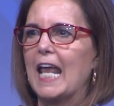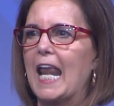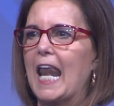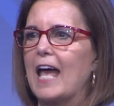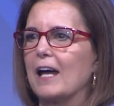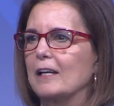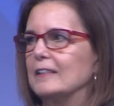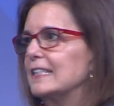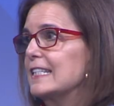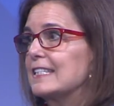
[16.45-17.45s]
a
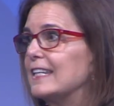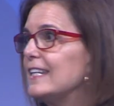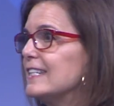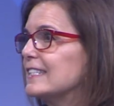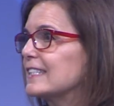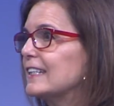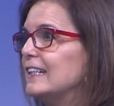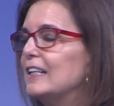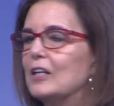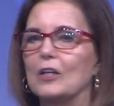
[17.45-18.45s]
disease,
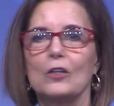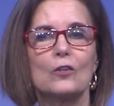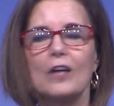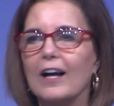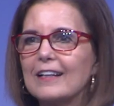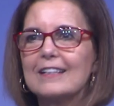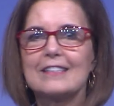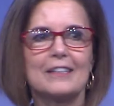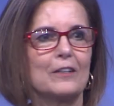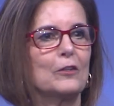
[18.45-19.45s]
you're not
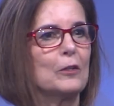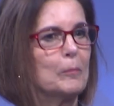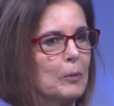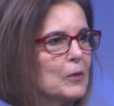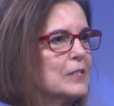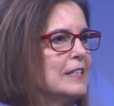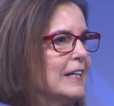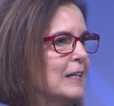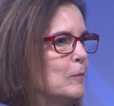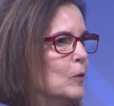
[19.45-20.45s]
considered a person
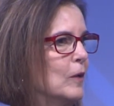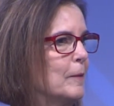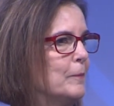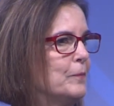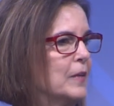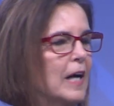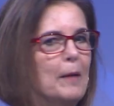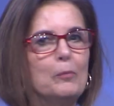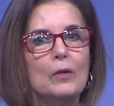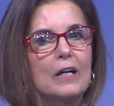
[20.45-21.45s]
anymore.
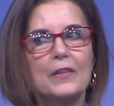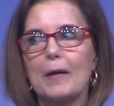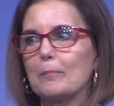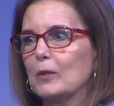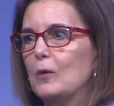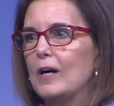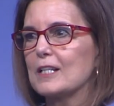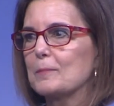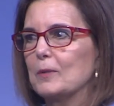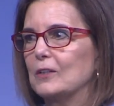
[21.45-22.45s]
I put on that blue
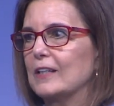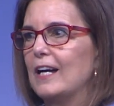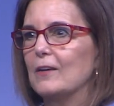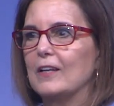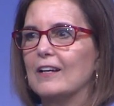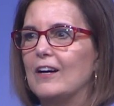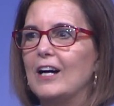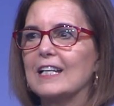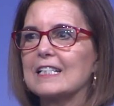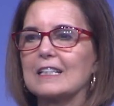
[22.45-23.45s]
hospital gown and
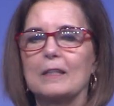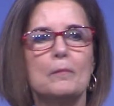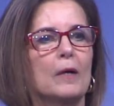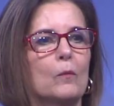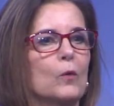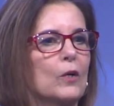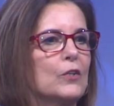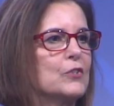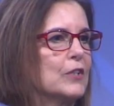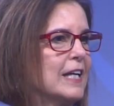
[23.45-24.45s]
honestly, my
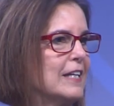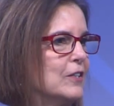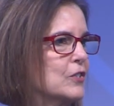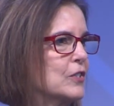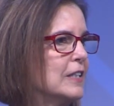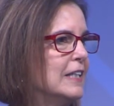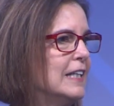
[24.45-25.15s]
world changed.